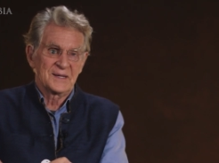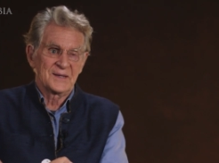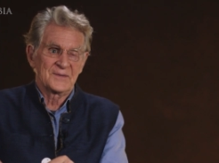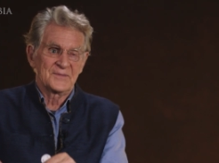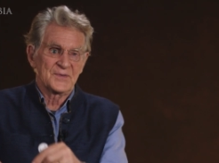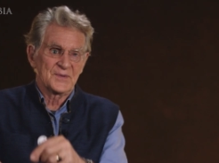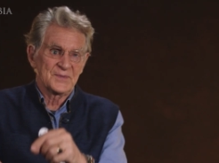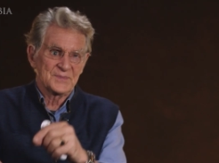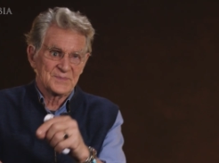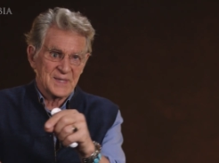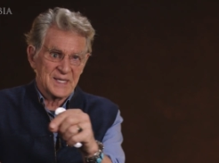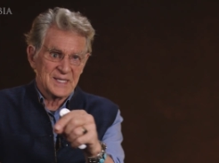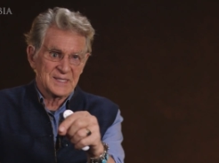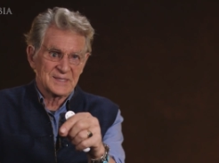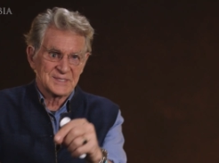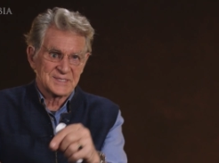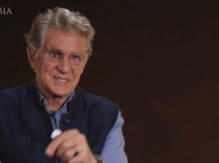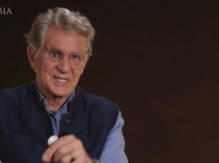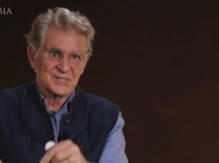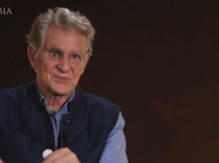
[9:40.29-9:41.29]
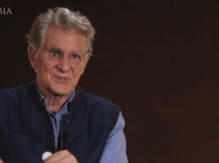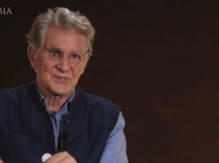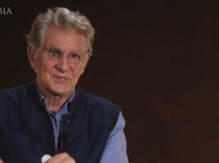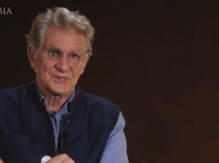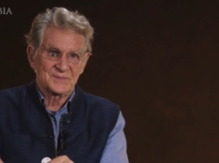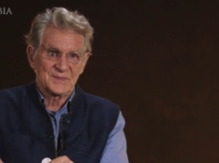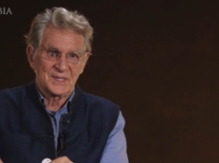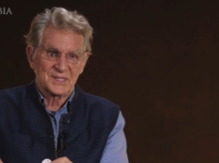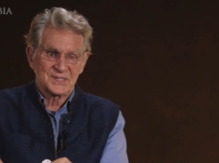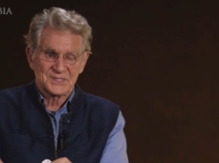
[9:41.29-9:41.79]
of the main
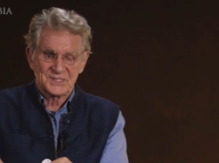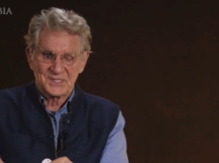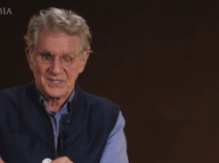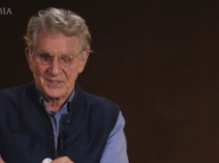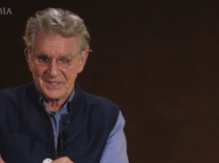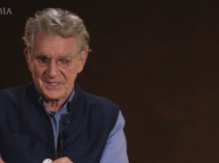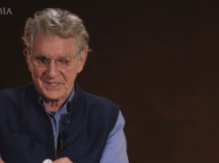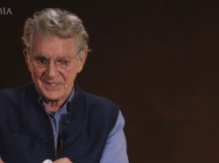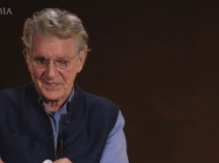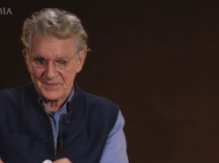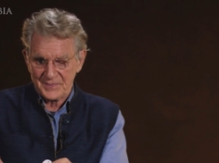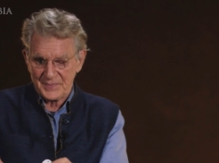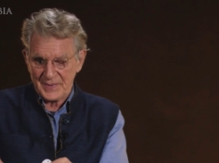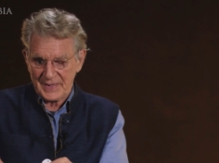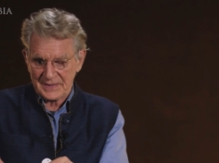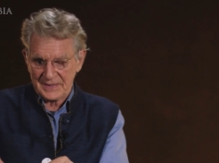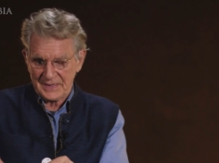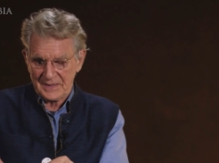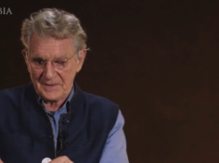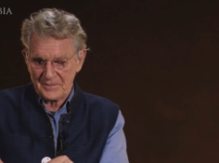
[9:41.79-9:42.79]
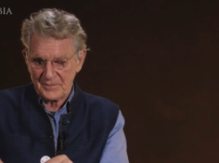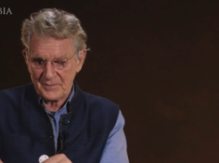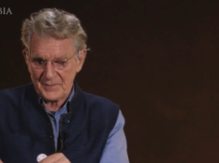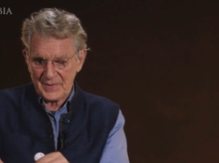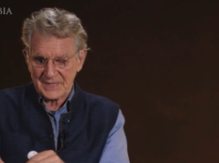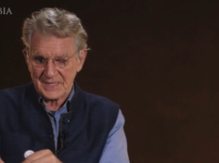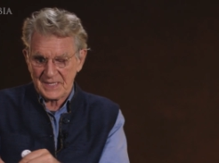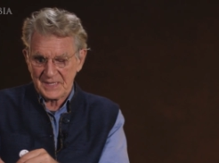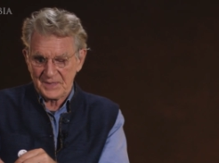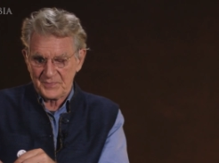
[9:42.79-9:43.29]
central monastery near Patna,
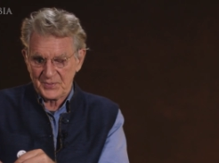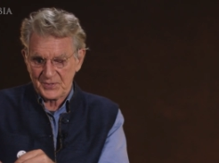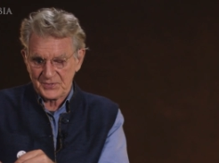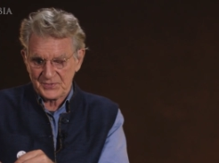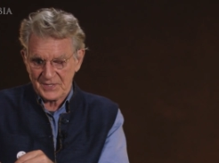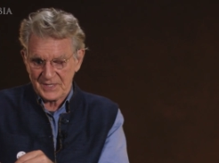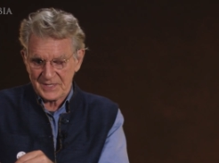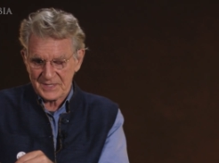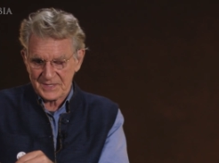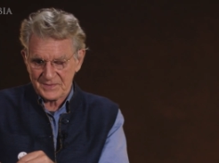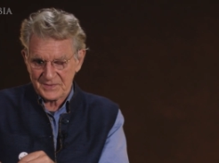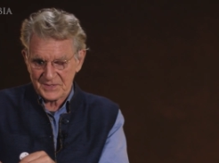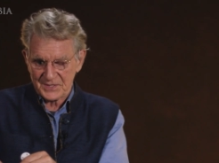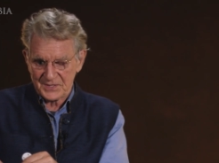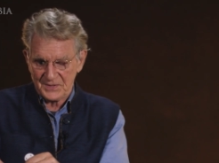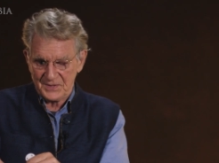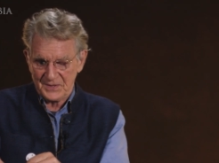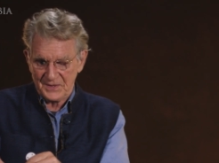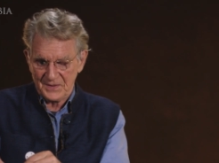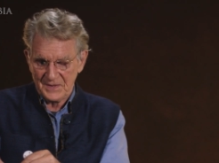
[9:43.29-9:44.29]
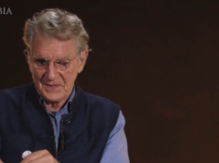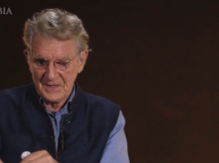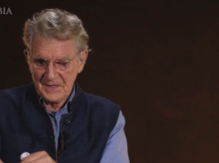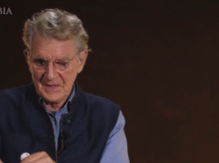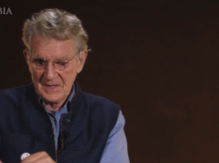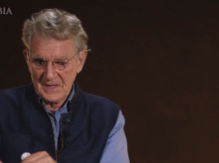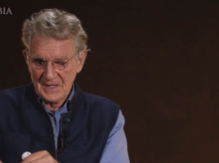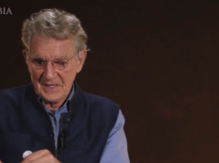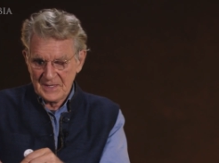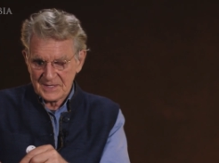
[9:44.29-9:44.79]
Pataliputra as it was called,
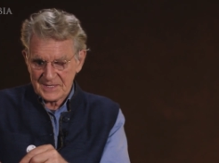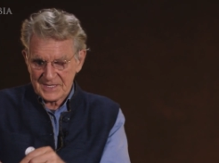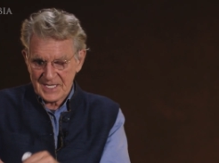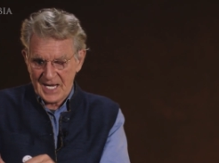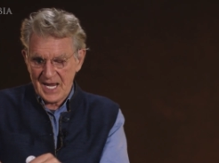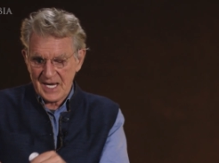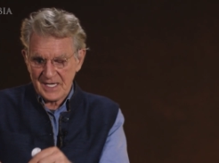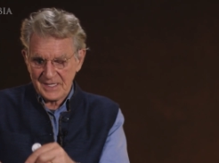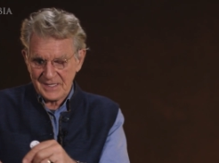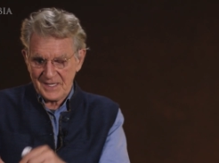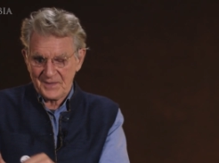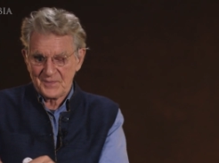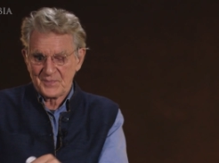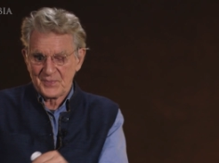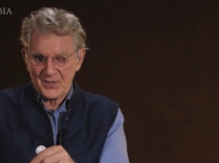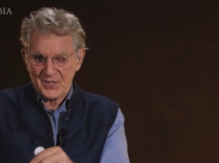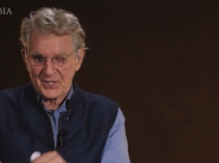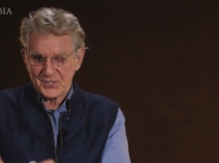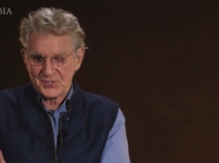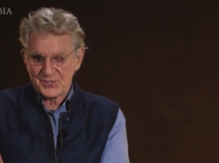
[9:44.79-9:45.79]
signed Emperor